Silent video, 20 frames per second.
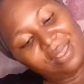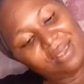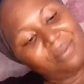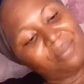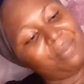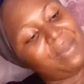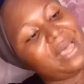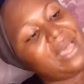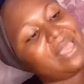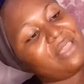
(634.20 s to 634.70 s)

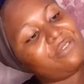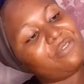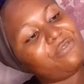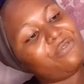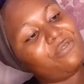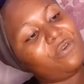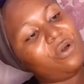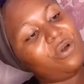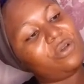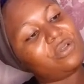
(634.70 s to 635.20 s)
By
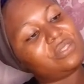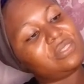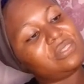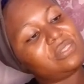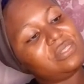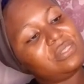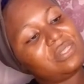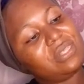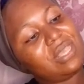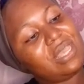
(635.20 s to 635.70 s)

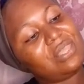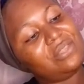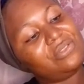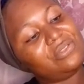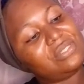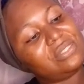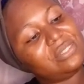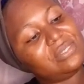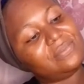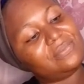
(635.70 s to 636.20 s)
force. Can you
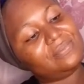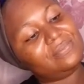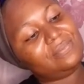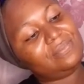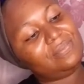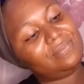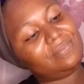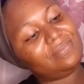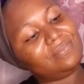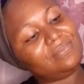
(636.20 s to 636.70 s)
see
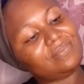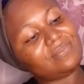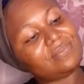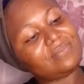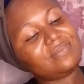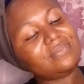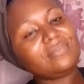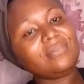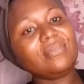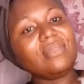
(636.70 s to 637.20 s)

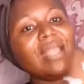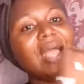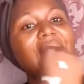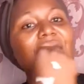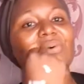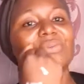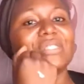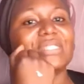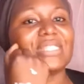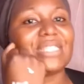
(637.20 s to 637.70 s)

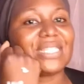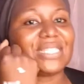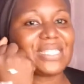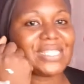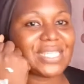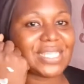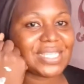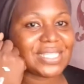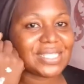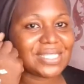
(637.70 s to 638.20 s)
how
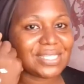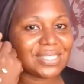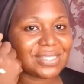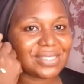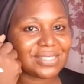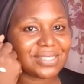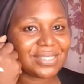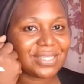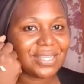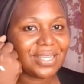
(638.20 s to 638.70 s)
static it
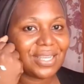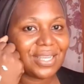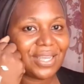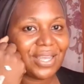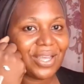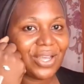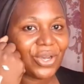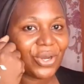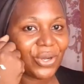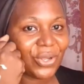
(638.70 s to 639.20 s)
is?
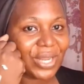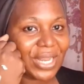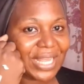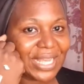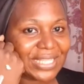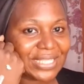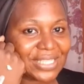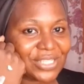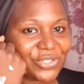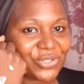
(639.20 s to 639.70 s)

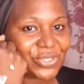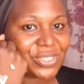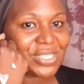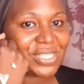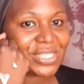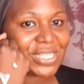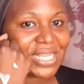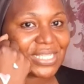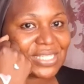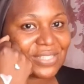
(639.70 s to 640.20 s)
Unlike this, you see
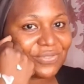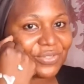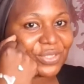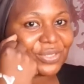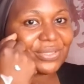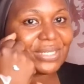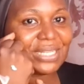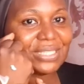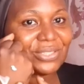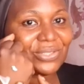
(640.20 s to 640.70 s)
this has
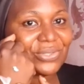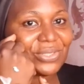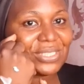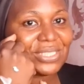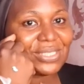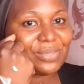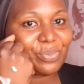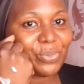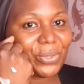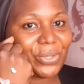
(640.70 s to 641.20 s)
even run to
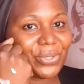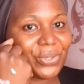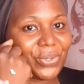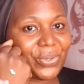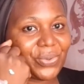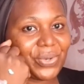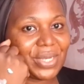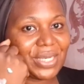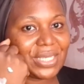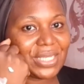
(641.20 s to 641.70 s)
this point
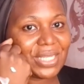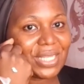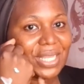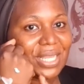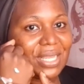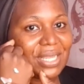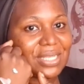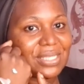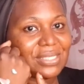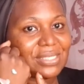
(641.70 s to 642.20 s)
already.
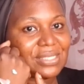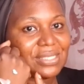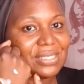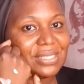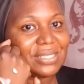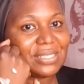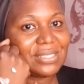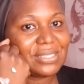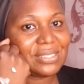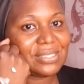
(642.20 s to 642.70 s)

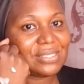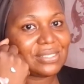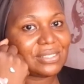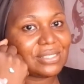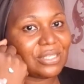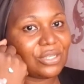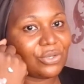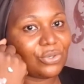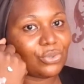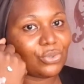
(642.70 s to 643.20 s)
See, this
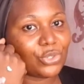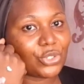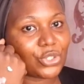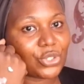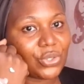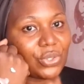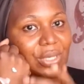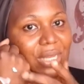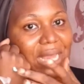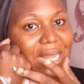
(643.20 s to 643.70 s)
is a
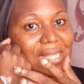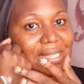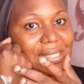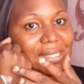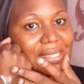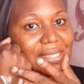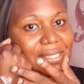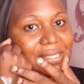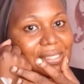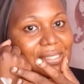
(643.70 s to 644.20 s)
lotion
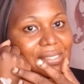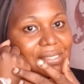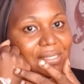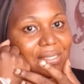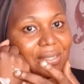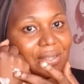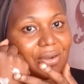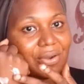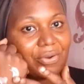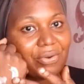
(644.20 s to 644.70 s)
and this is
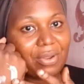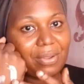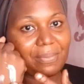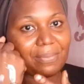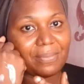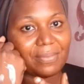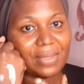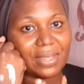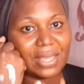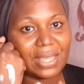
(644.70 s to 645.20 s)
a cream.
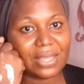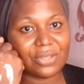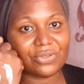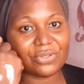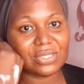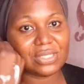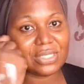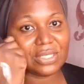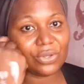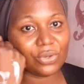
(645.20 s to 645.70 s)
Can you
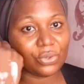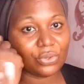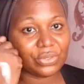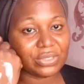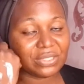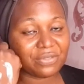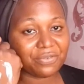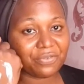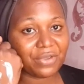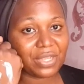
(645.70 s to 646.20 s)
see the whole
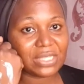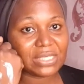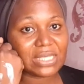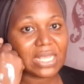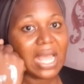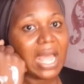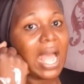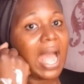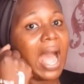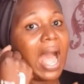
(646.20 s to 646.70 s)
difference?
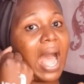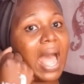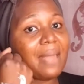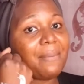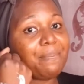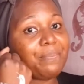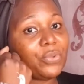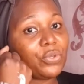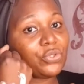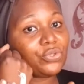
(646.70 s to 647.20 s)
I
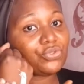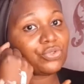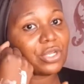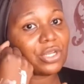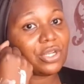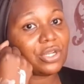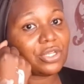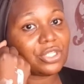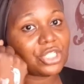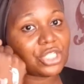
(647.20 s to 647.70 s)
build
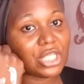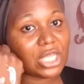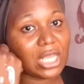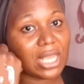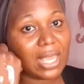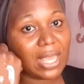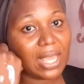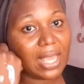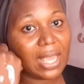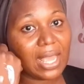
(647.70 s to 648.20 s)
rheology
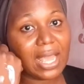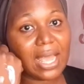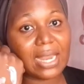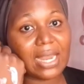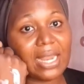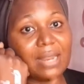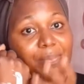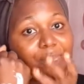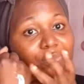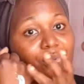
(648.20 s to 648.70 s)
here
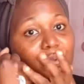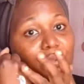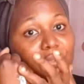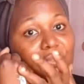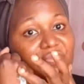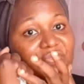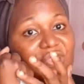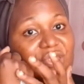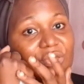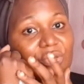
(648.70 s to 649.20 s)
and I
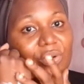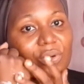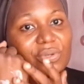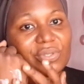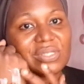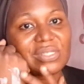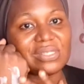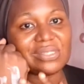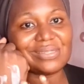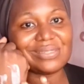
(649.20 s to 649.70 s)
build
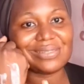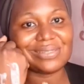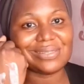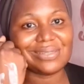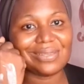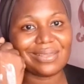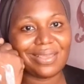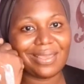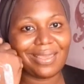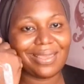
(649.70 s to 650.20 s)

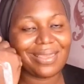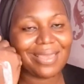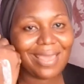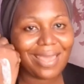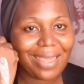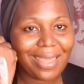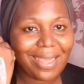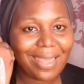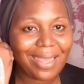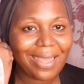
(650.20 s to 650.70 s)
viscosity
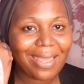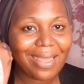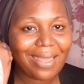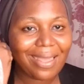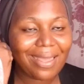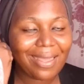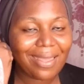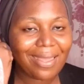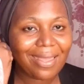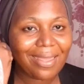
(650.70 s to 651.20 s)
here.
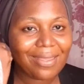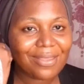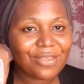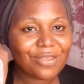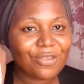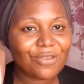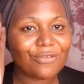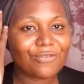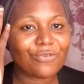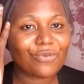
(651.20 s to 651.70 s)

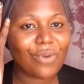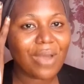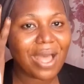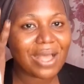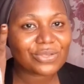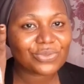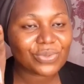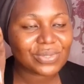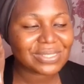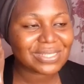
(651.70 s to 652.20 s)
If you
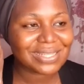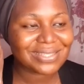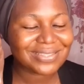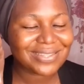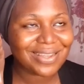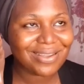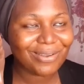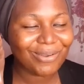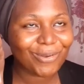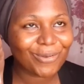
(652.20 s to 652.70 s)
ask what
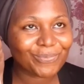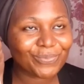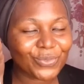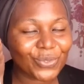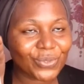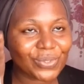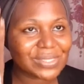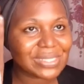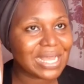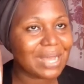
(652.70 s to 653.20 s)
xanthan gum
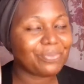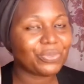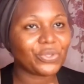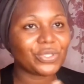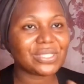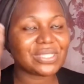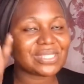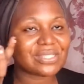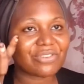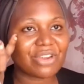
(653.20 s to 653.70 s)
does, I'm
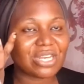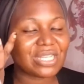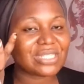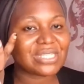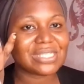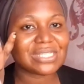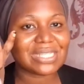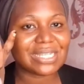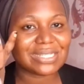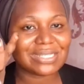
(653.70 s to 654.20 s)
not
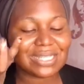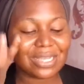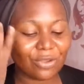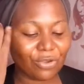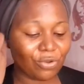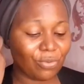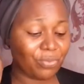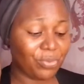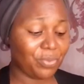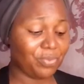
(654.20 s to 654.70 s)
discrediting
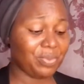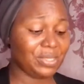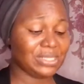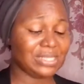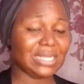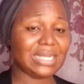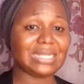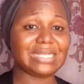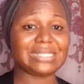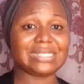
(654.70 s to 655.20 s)
xanthan gum, but
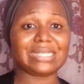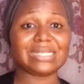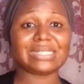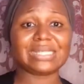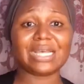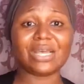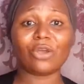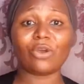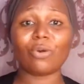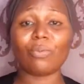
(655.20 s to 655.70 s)
basically
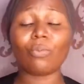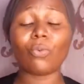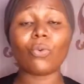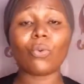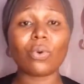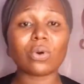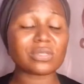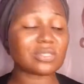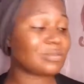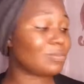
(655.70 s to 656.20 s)
xanthan gum
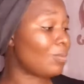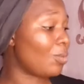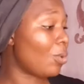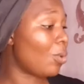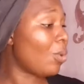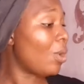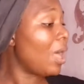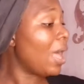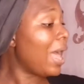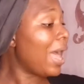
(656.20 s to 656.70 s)
works
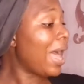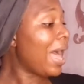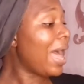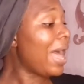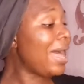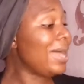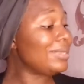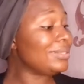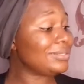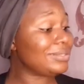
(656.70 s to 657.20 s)
more
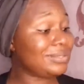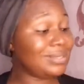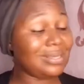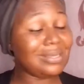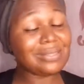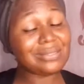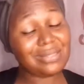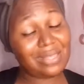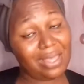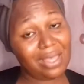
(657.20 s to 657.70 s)
as
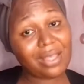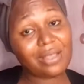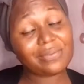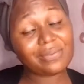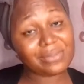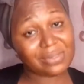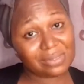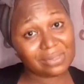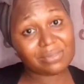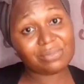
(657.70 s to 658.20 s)
it
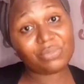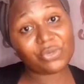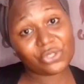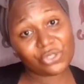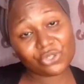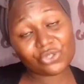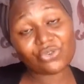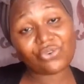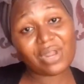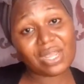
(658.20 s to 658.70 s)
helps in
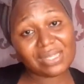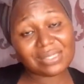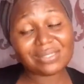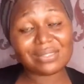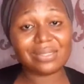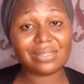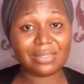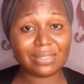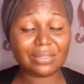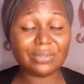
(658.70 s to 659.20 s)

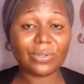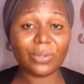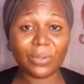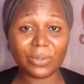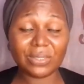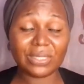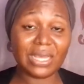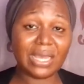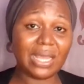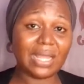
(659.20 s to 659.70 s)
moisturizing and
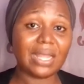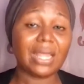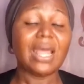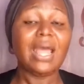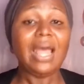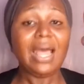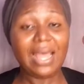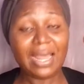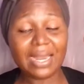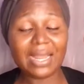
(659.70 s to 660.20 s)
all that,
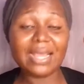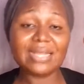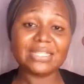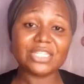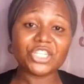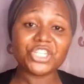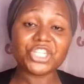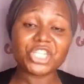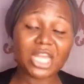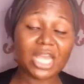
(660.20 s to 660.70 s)
and
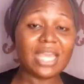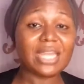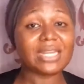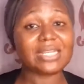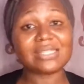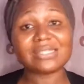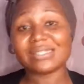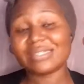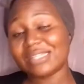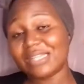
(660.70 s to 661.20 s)
adding shine
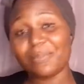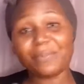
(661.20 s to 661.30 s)
and sleep,